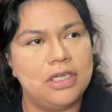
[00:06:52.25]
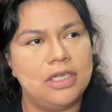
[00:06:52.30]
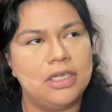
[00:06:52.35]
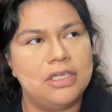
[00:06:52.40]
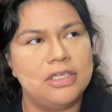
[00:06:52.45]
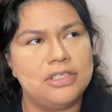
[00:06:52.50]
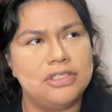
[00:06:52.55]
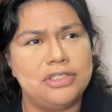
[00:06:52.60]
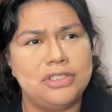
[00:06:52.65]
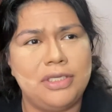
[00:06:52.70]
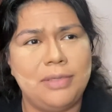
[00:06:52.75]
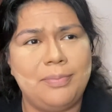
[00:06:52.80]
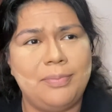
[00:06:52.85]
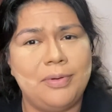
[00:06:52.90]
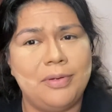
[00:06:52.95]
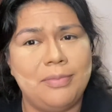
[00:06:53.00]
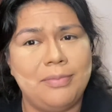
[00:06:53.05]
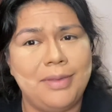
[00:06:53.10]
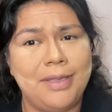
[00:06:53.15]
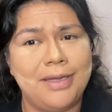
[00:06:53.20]
She
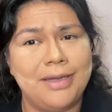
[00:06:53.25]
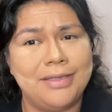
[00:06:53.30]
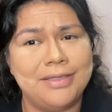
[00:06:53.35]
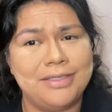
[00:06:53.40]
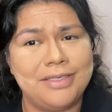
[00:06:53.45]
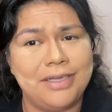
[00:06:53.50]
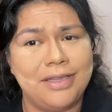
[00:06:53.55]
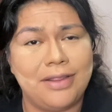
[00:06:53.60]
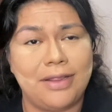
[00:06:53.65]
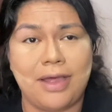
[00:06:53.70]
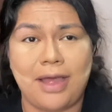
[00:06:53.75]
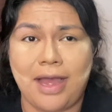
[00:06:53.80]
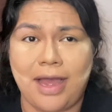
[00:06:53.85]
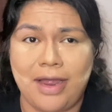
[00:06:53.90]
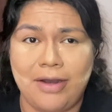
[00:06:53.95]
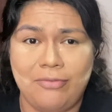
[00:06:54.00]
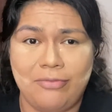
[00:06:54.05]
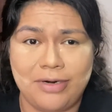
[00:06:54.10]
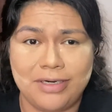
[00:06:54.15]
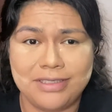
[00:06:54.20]
put me under the high
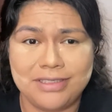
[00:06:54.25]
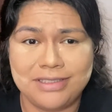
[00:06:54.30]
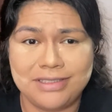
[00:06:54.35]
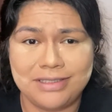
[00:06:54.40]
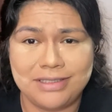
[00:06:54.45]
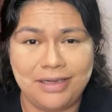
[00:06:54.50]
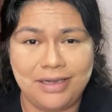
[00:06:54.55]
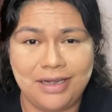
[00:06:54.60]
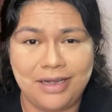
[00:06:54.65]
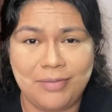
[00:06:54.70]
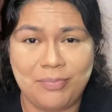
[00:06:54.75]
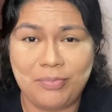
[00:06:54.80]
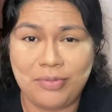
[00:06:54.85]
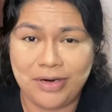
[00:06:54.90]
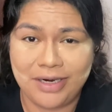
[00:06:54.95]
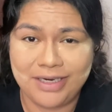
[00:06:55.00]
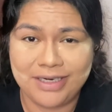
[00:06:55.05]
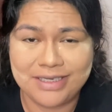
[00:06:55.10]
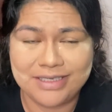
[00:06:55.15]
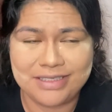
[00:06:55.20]
risk of
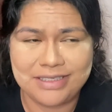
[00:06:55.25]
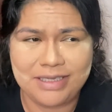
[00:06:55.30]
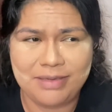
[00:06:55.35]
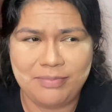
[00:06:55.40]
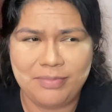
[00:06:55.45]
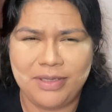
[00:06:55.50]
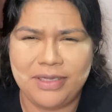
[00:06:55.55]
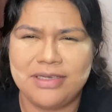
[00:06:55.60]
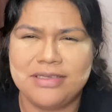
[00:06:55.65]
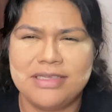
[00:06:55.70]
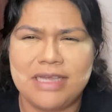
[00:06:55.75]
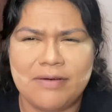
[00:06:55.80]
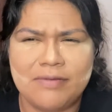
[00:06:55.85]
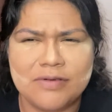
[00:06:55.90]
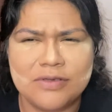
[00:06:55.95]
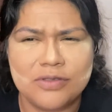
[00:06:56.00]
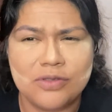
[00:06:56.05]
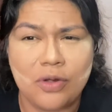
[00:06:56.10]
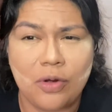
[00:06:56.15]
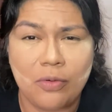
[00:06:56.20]
pregnancy because I
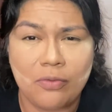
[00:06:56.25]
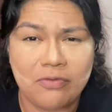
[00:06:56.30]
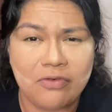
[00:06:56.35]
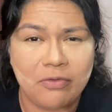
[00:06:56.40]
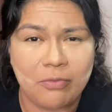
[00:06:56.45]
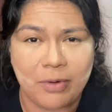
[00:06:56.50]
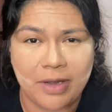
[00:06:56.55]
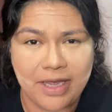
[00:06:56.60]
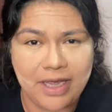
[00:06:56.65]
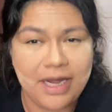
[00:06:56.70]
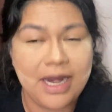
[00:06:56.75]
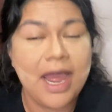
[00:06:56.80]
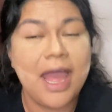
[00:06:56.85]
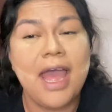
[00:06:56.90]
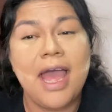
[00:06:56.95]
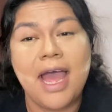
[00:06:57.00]
was overweight.